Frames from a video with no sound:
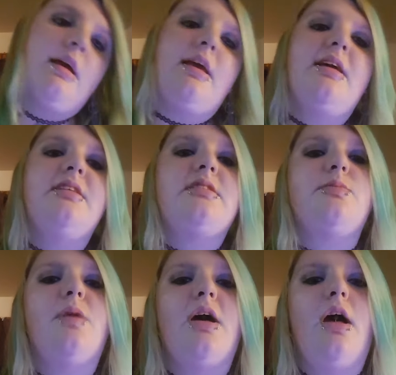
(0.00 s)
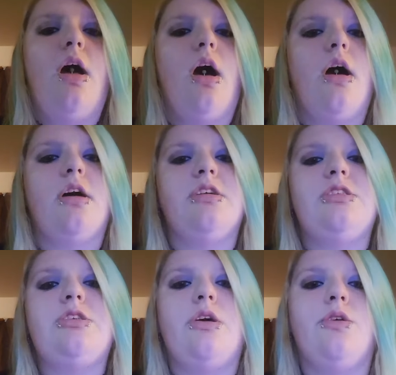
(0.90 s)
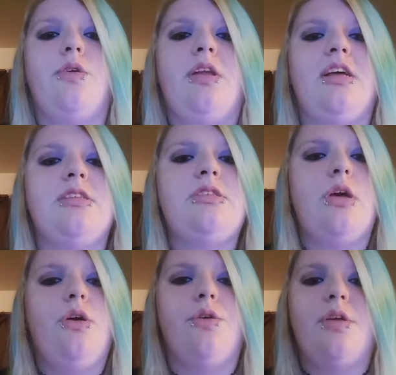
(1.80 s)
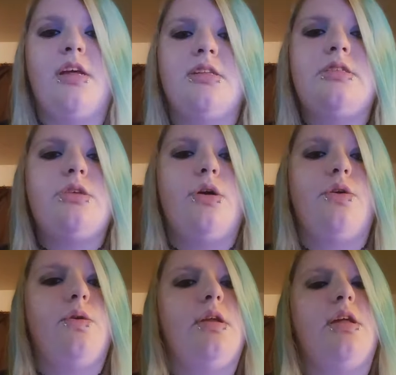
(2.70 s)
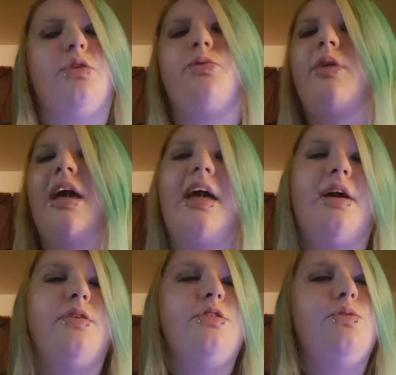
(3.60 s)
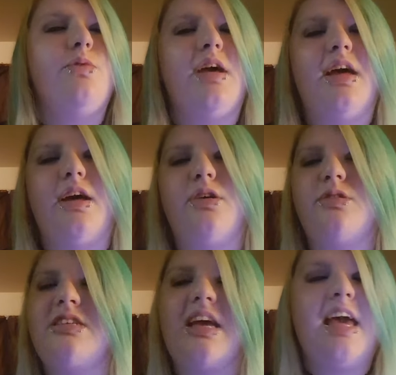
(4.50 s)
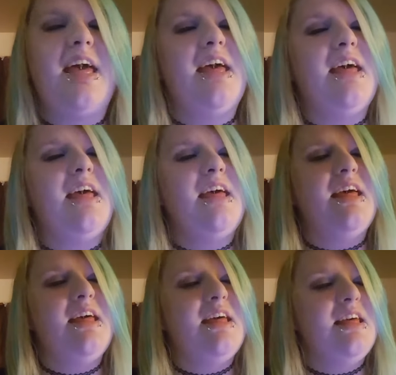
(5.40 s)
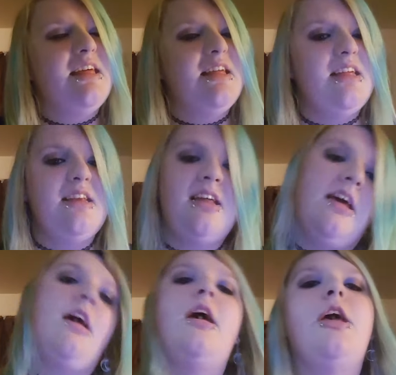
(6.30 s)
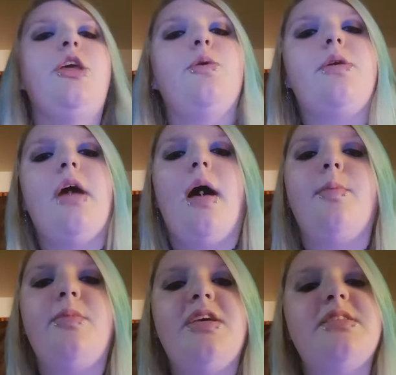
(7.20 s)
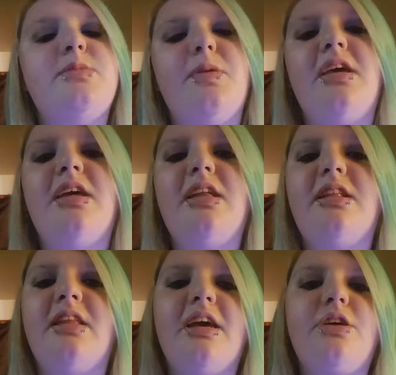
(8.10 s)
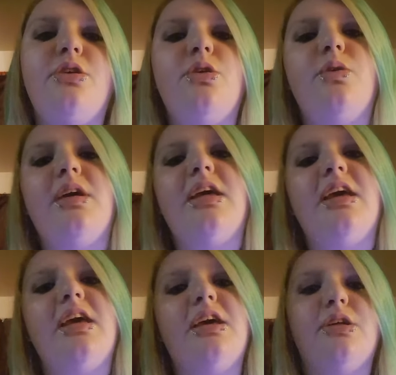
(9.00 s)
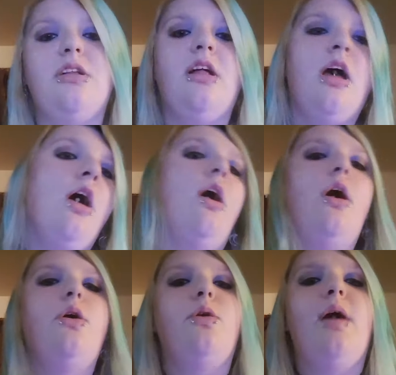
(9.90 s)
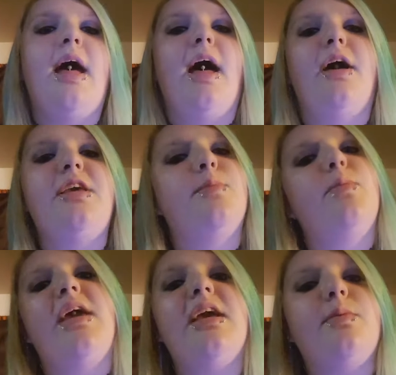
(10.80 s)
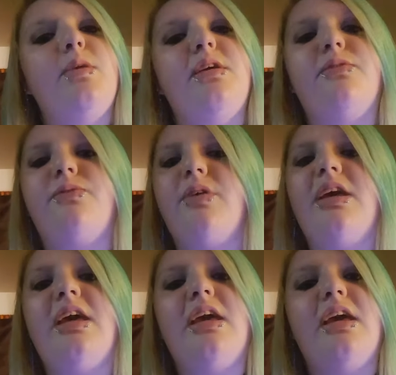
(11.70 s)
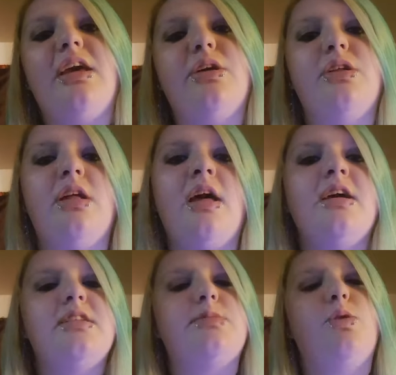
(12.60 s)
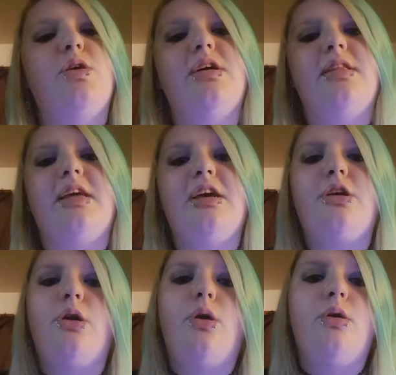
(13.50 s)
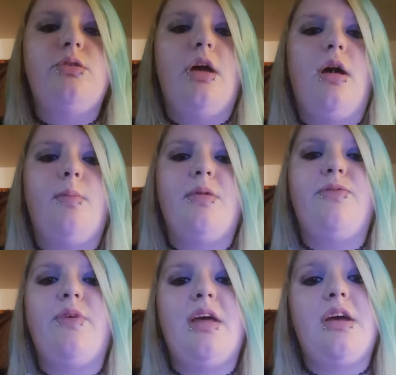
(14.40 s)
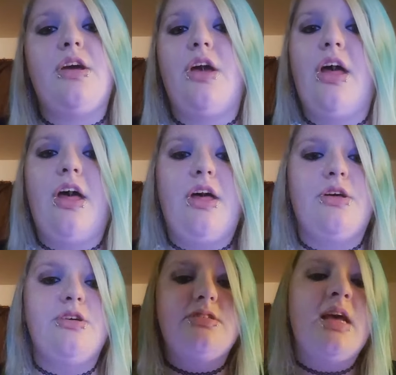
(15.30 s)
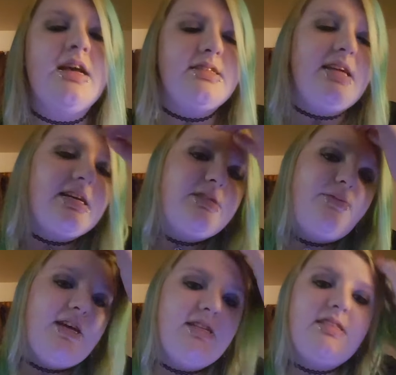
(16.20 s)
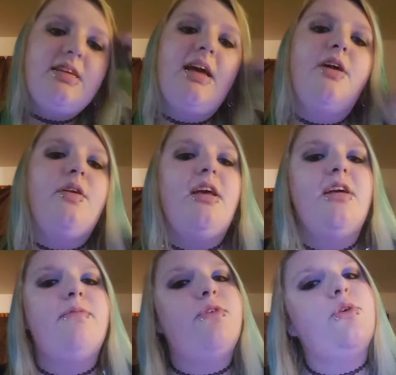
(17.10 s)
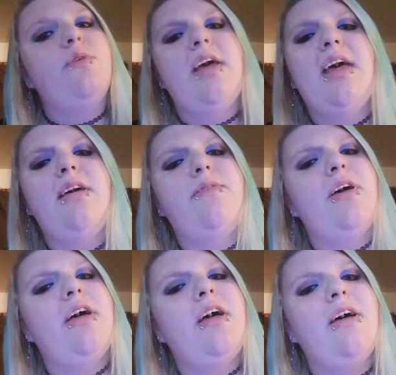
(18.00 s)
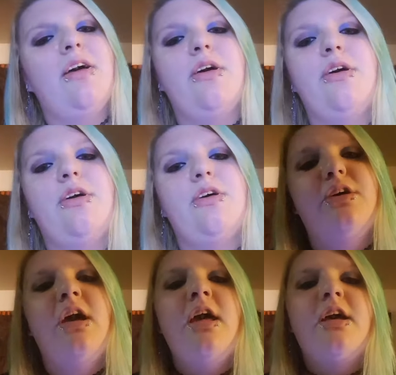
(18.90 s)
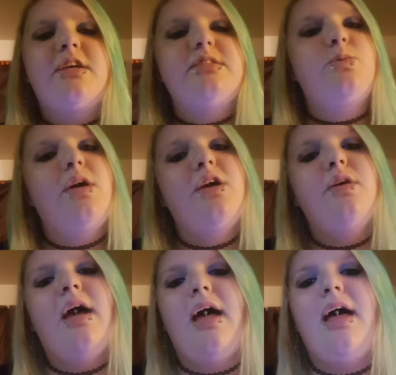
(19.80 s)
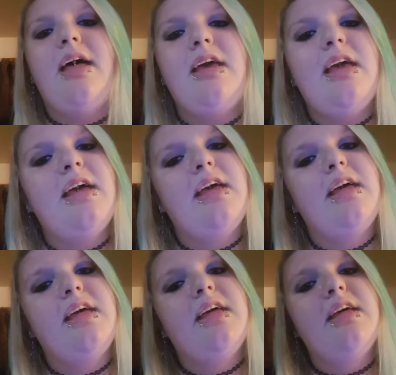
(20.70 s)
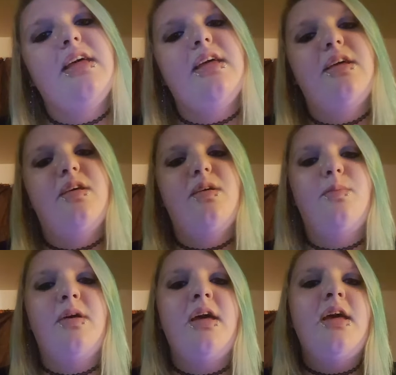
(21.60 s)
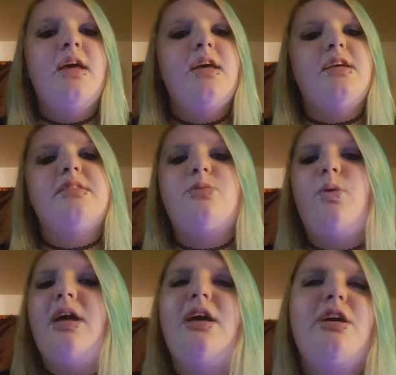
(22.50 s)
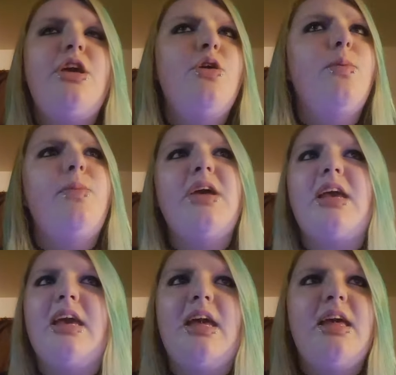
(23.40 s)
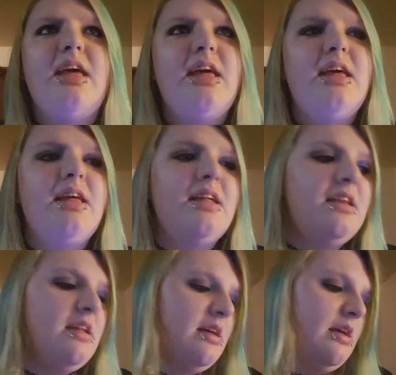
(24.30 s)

gets my heart turning, turning, turning around and round again. You got me spinning like a wheel Oh, how you make me feel. It's more than gold on my fingers. Six feet down and forever. Cause where I am is where you begin.